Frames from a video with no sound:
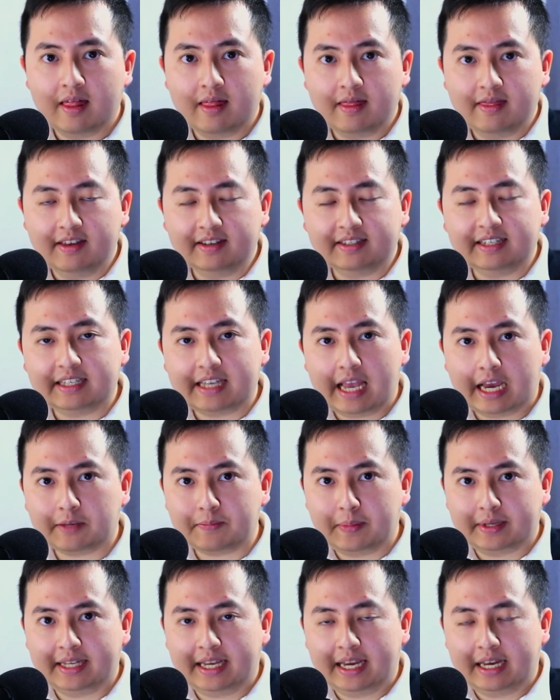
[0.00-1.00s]
This is
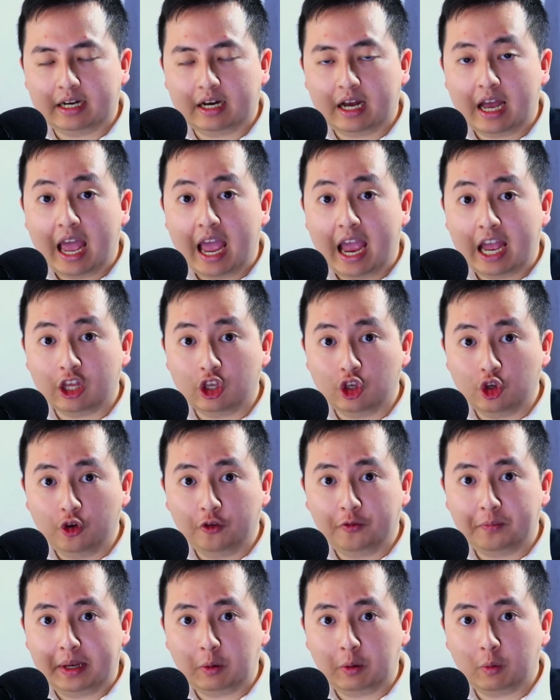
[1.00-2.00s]
Expertina, and
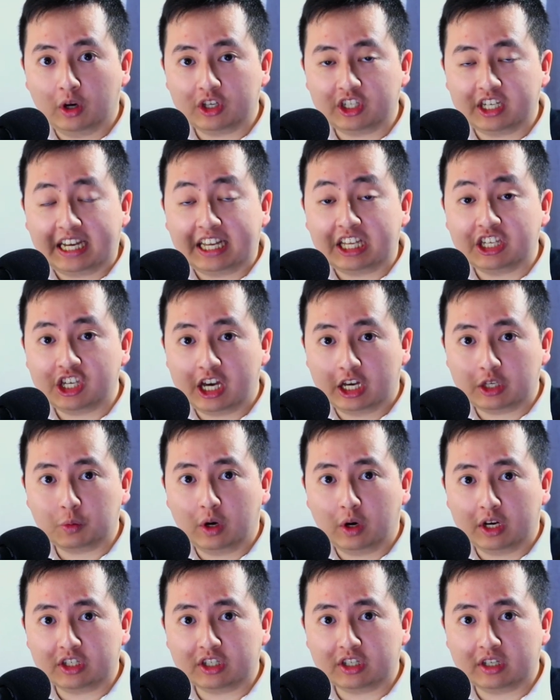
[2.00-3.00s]
you've been watching Chess
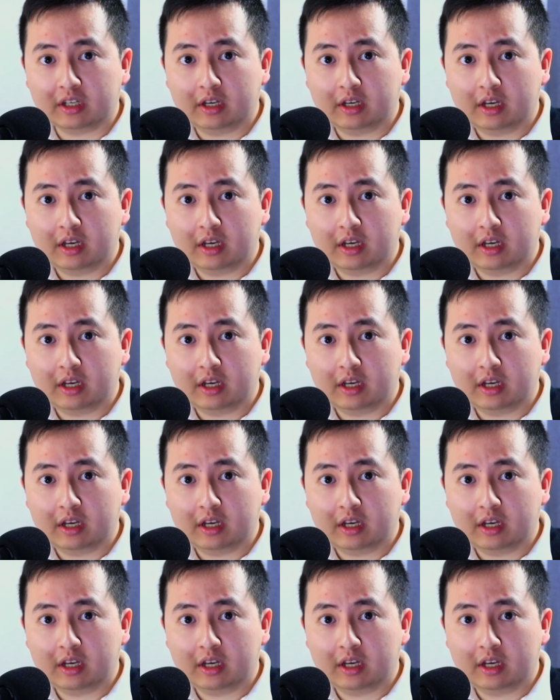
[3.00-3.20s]
Watch.